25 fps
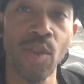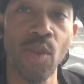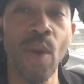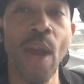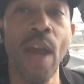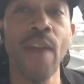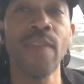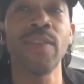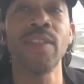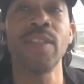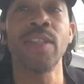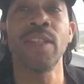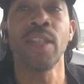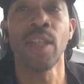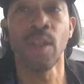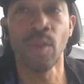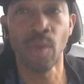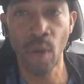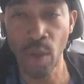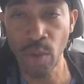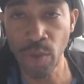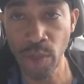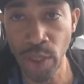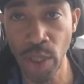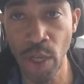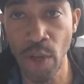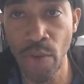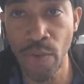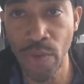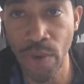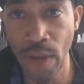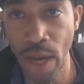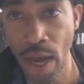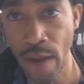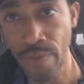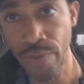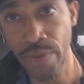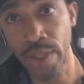You have zero
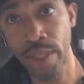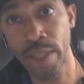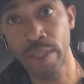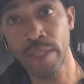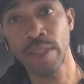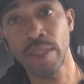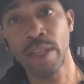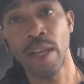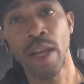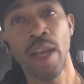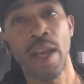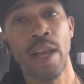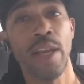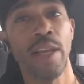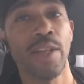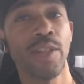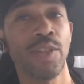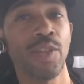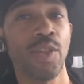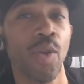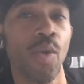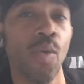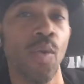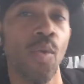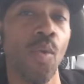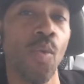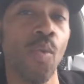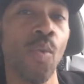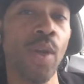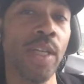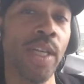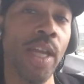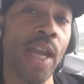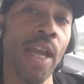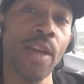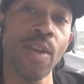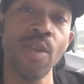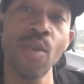self-confidence. So
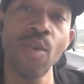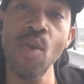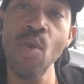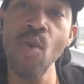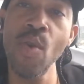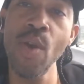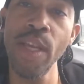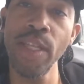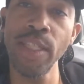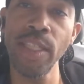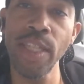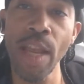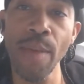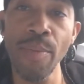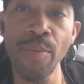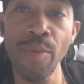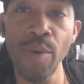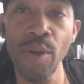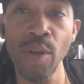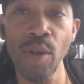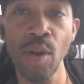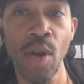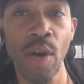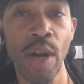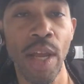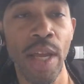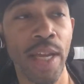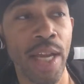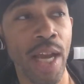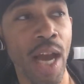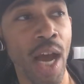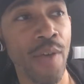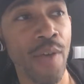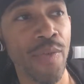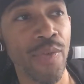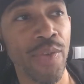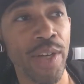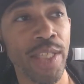what they do is they put all their
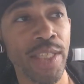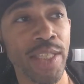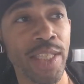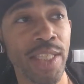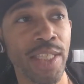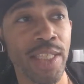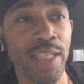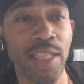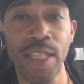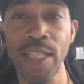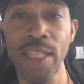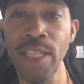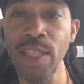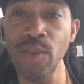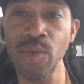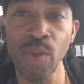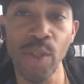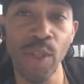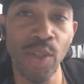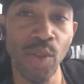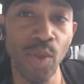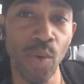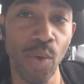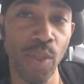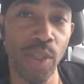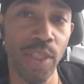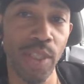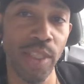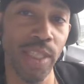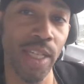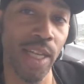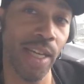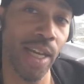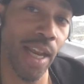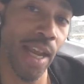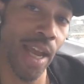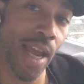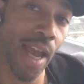confidence into these resources
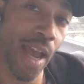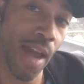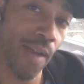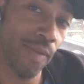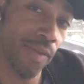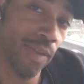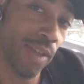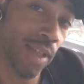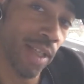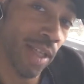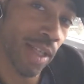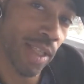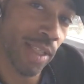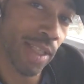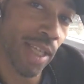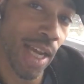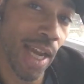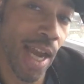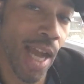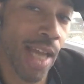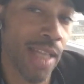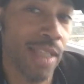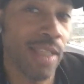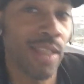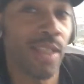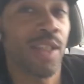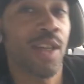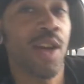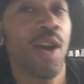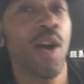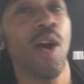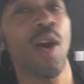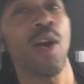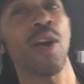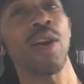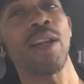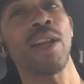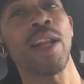that they have. Look at this. I got this
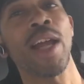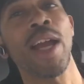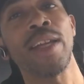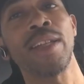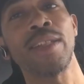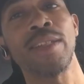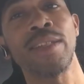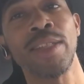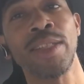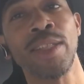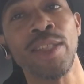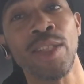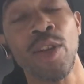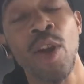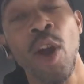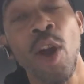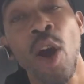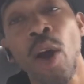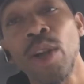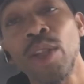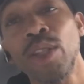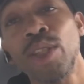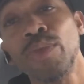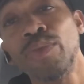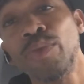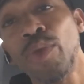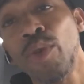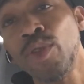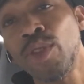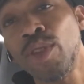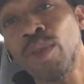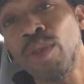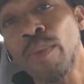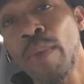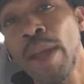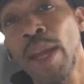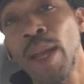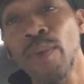car. Like, the car is supposed
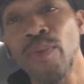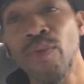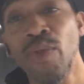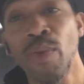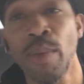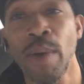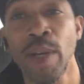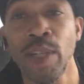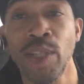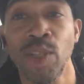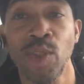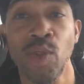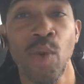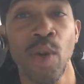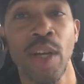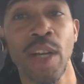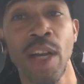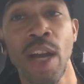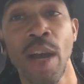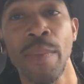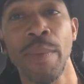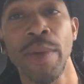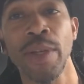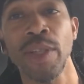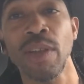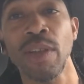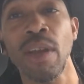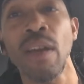to make up for my shortcomings.